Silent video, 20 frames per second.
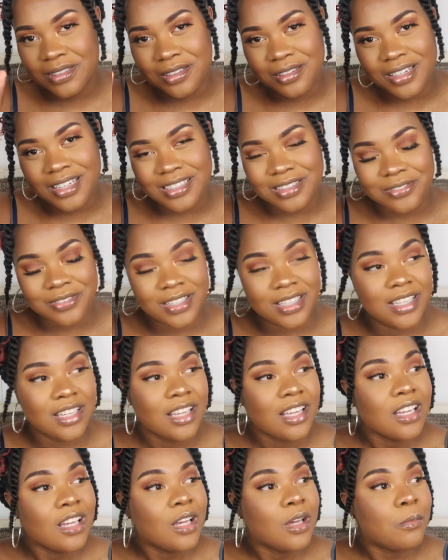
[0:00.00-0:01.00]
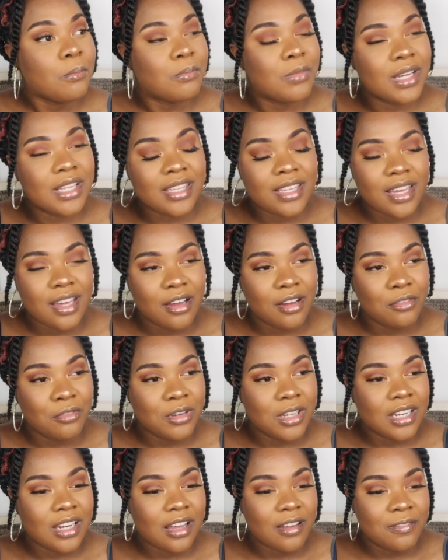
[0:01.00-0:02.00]
So that's funny. But yeah,
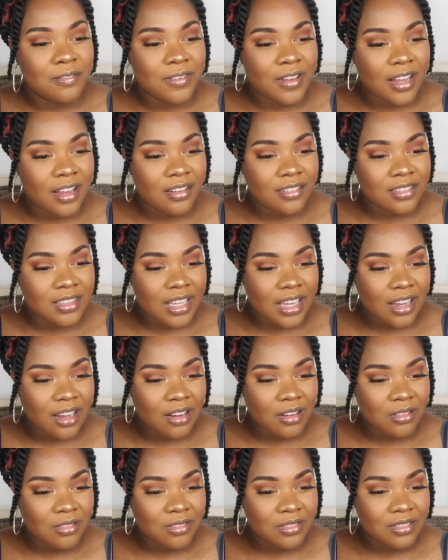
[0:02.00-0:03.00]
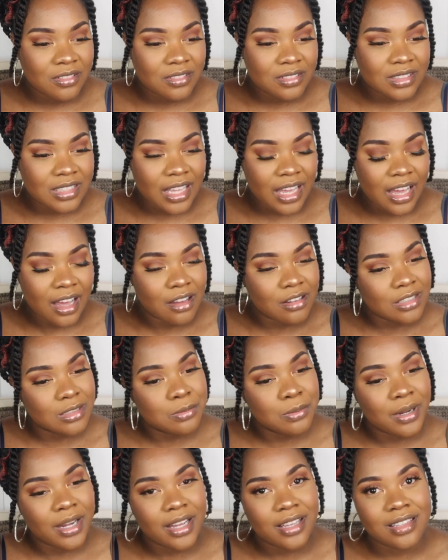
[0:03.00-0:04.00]
when I found out that I
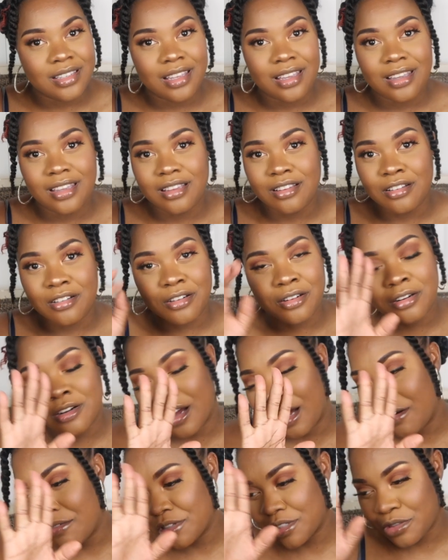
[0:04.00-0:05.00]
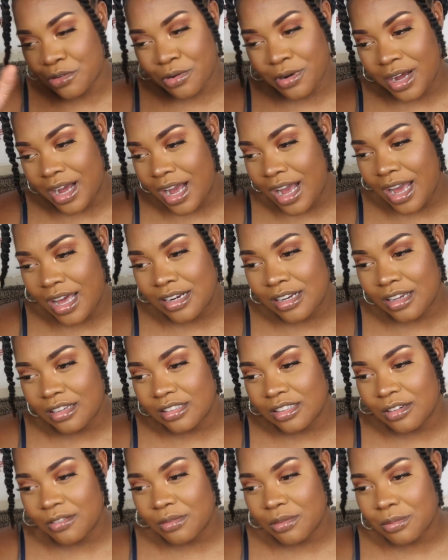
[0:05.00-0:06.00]
was pregnant, girl, I was crying
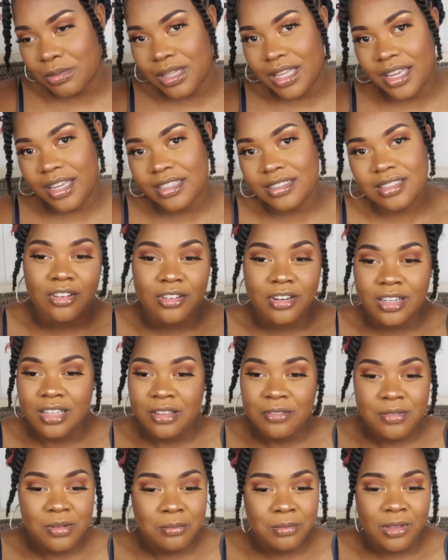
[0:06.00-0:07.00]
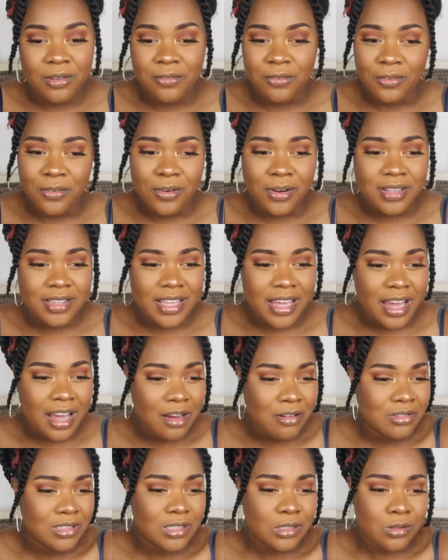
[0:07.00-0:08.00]
all over the place. Or even before
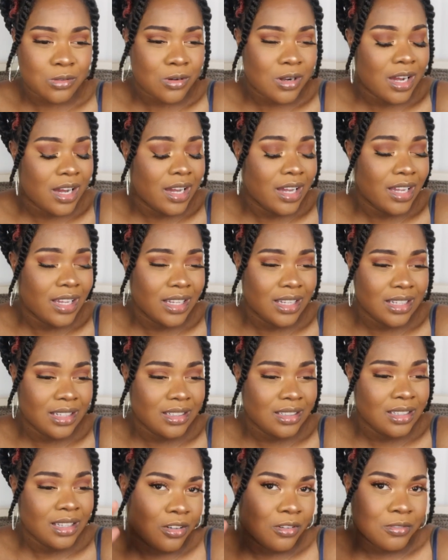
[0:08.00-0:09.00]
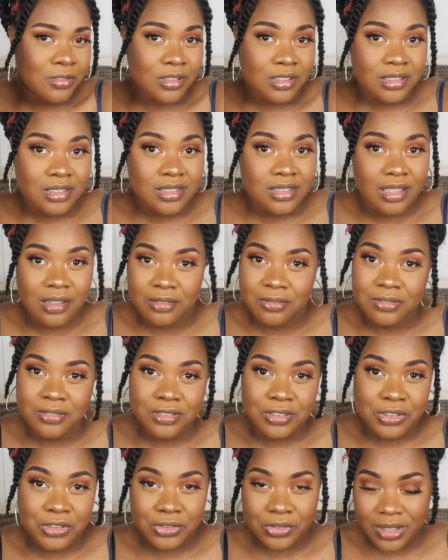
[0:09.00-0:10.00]
that, I was crying over
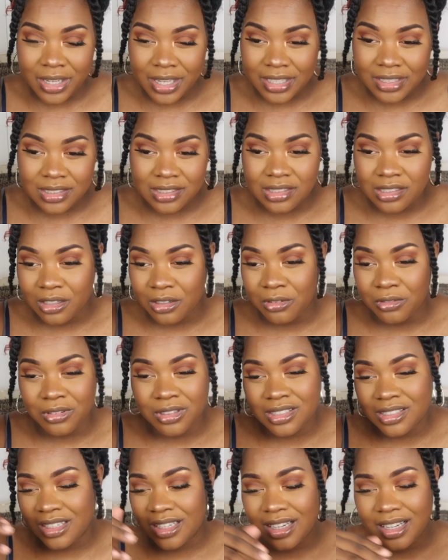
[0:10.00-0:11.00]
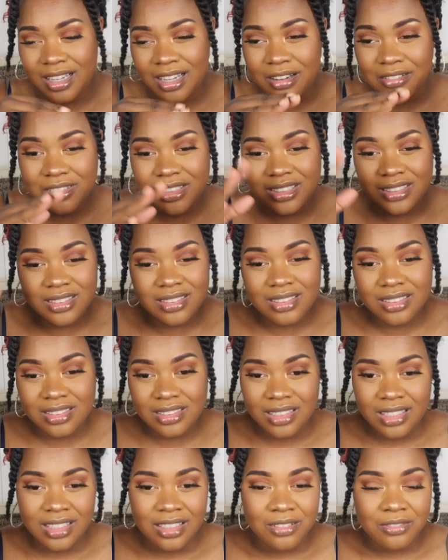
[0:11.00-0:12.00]
stuff, stress or whatnot. I was
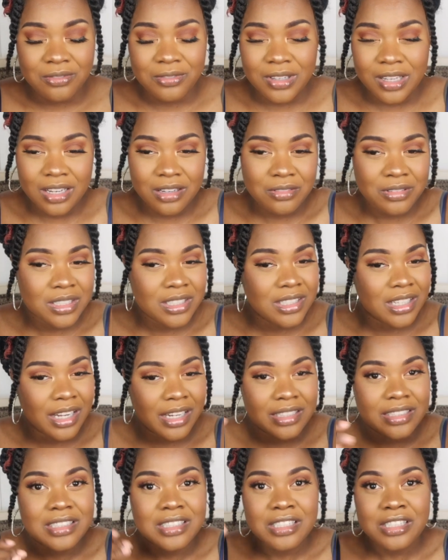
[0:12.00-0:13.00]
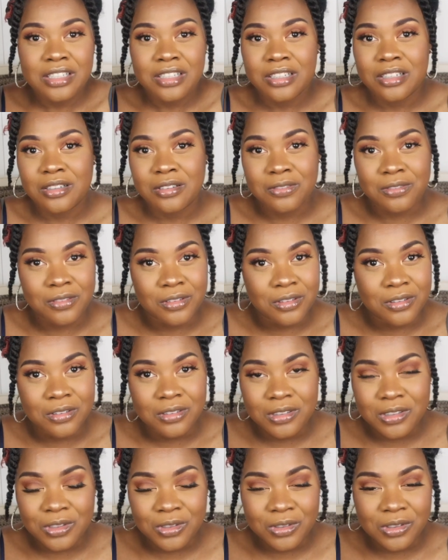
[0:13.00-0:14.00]
just very like
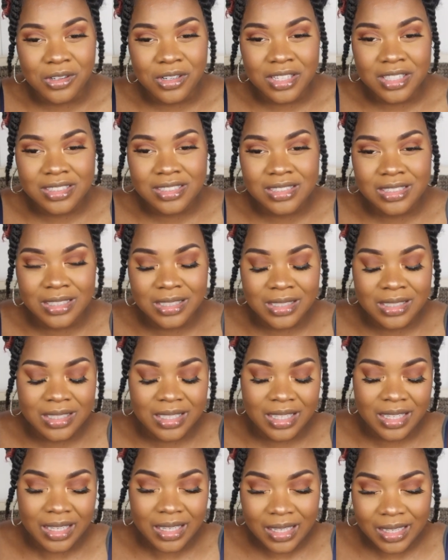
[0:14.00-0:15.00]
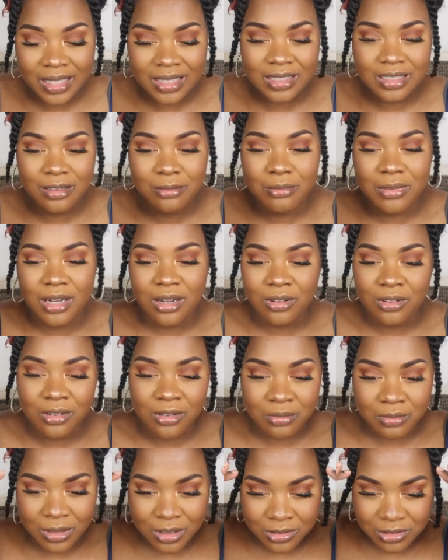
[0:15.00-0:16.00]
tearful towards the end and my
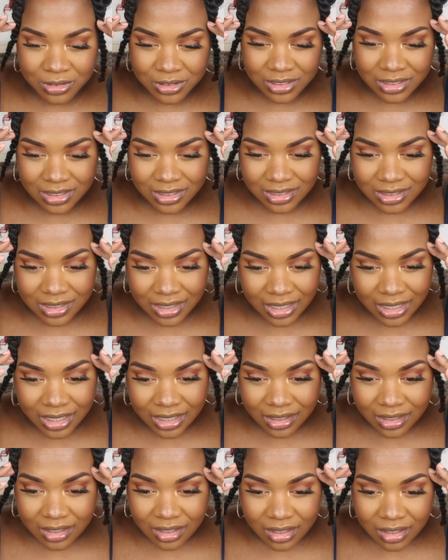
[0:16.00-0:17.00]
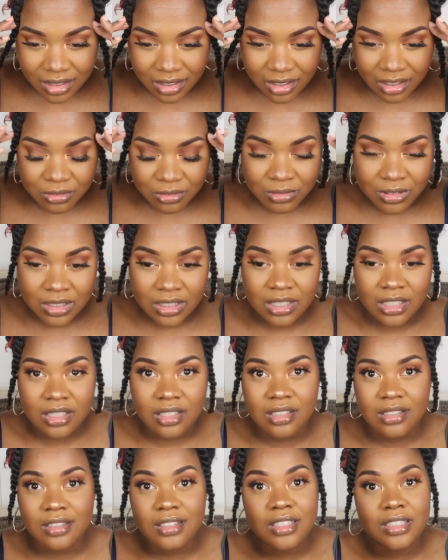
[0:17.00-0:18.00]
hormones are just like
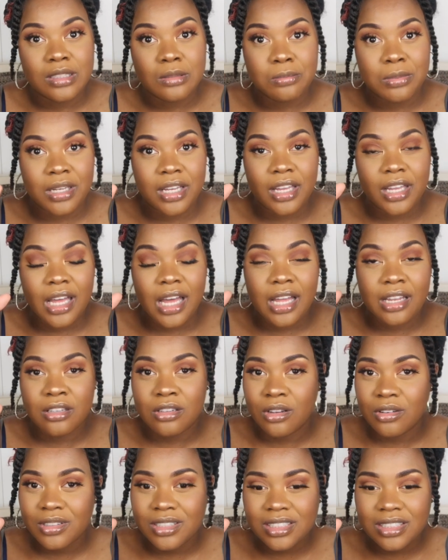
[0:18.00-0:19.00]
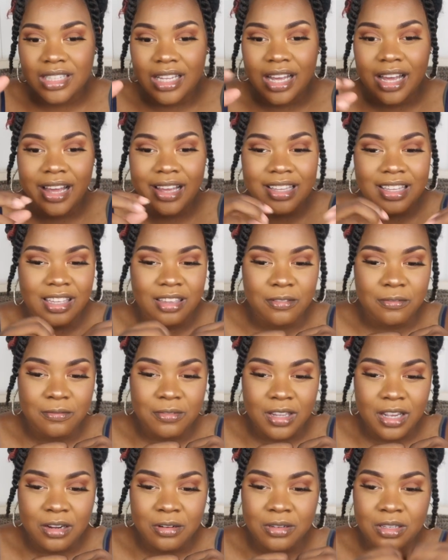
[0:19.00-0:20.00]
ridiculous. But I noticed that I get
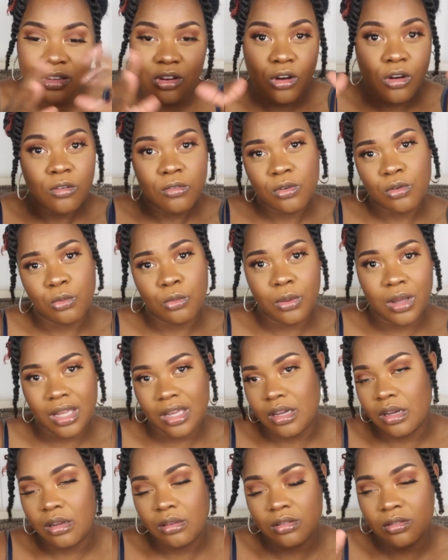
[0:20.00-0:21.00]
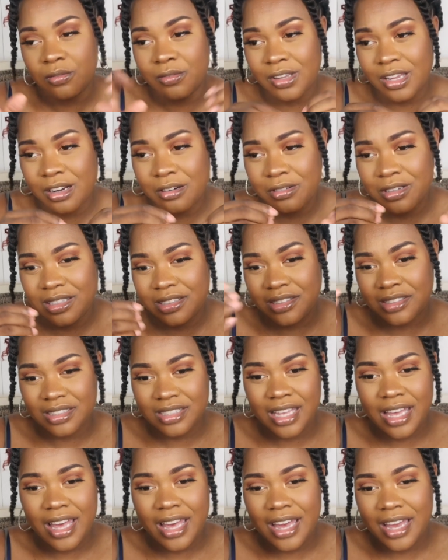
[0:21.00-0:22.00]
very overwhelmed, very
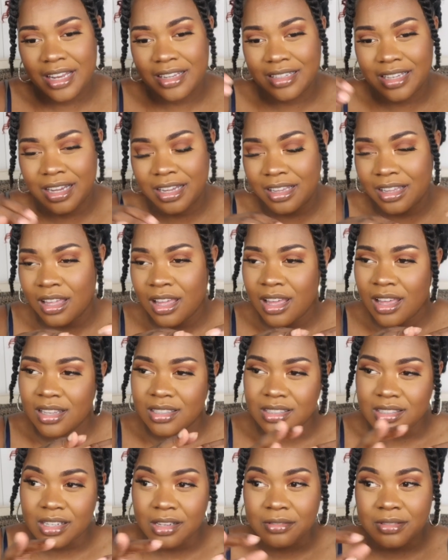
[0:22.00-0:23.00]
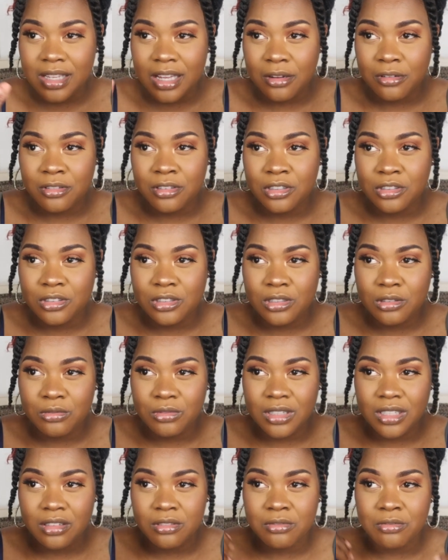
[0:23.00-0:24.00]
sad, like stuff that
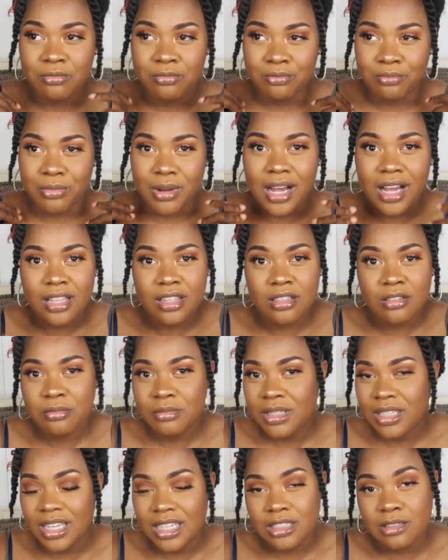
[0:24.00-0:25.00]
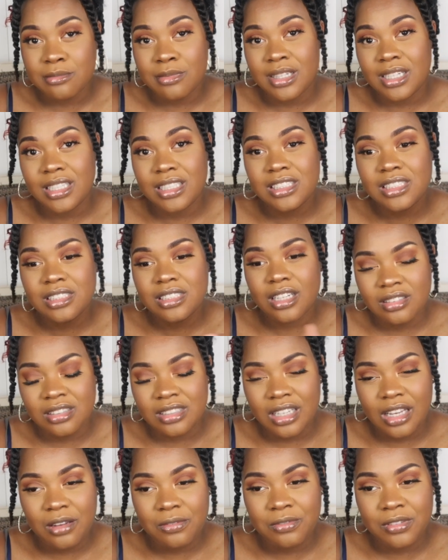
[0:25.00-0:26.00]
usually wouldn't bother me as much
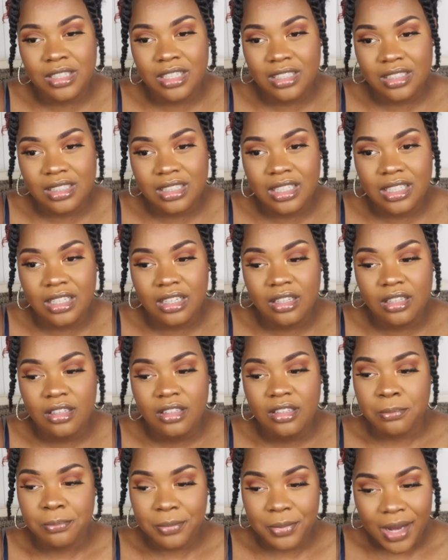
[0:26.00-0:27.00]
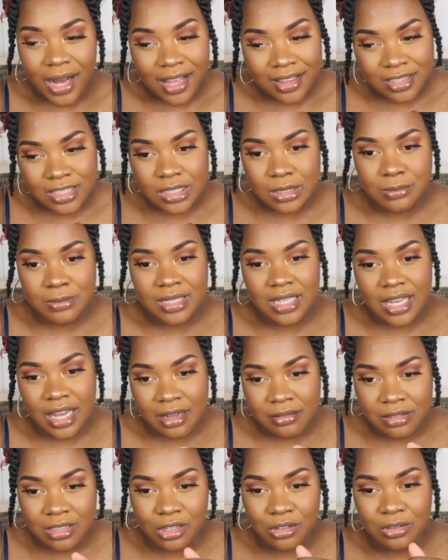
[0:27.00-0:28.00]
definitely bothers me,
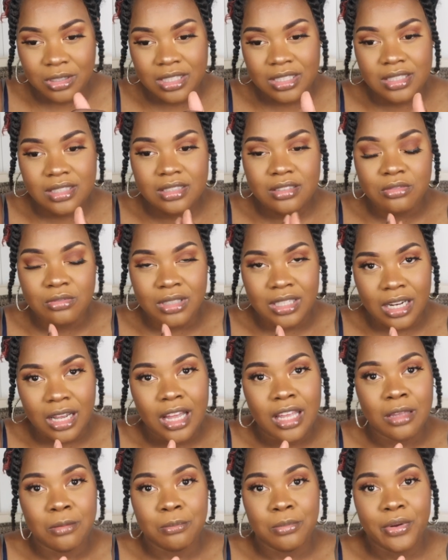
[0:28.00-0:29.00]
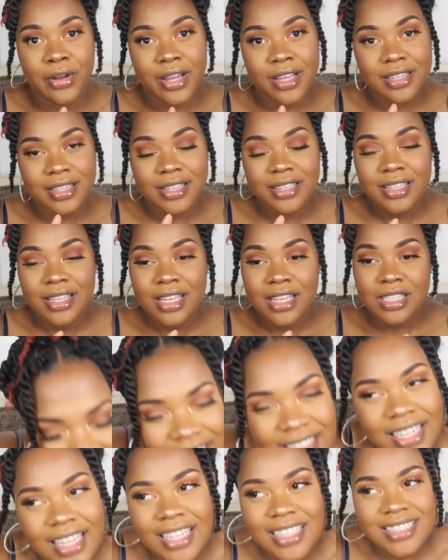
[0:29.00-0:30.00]
I notice when I am pregnant.
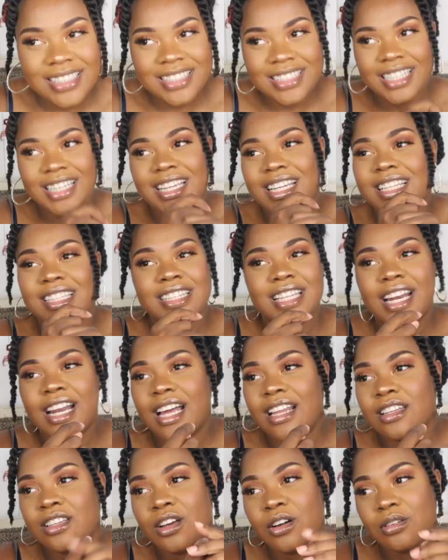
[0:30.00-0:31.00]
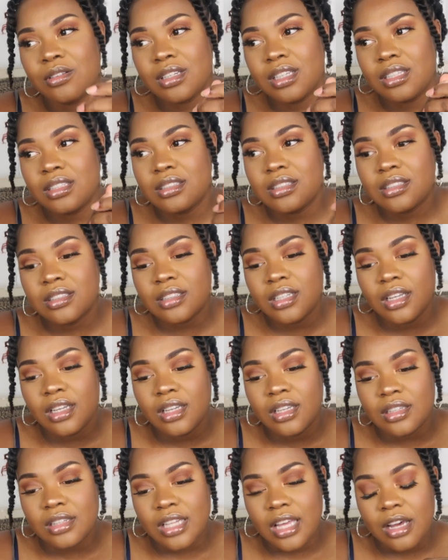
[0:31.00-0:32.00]
The next thing that I noticed
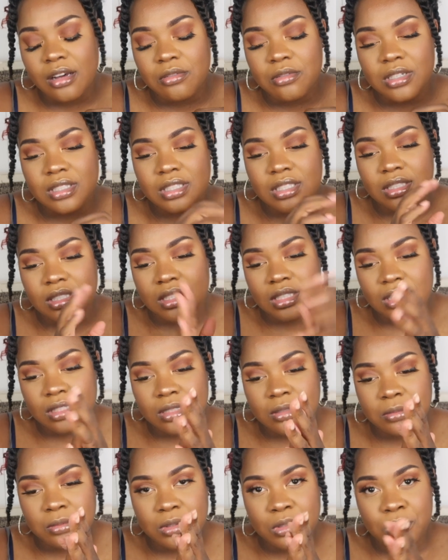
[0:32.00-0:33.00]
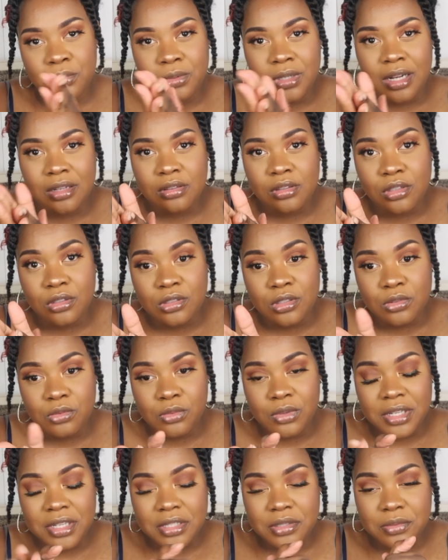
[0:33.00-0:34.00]
that was a symptom throughout those
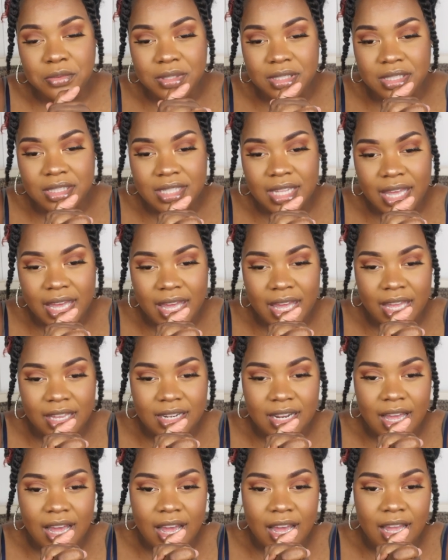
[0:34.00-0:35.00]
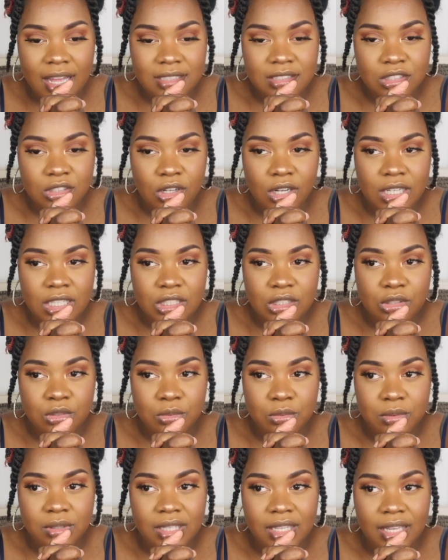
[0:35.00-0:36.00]
weeks was that I started
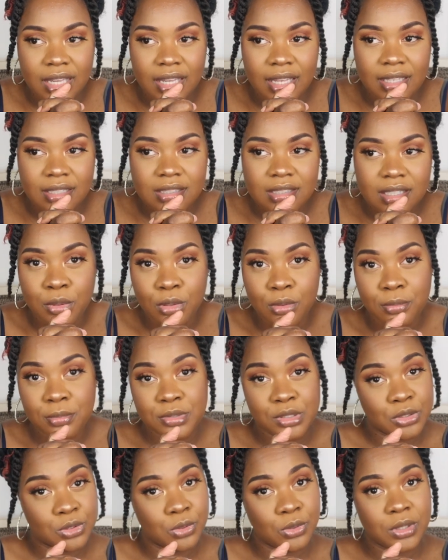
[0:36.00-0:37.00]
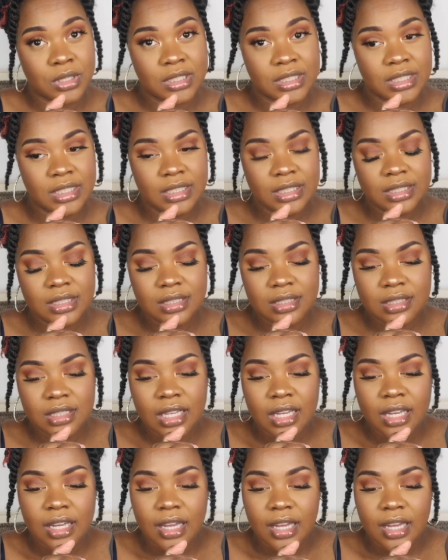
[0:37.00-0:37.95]
to get boob soreness.